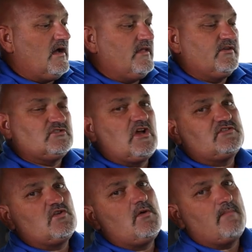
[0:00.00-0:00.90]
There's
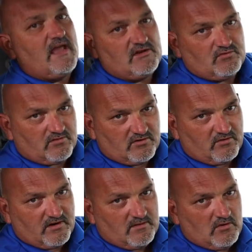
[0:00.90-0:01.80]
also a manual
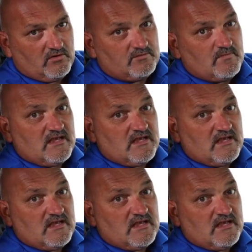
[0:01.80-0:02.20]
recording mode.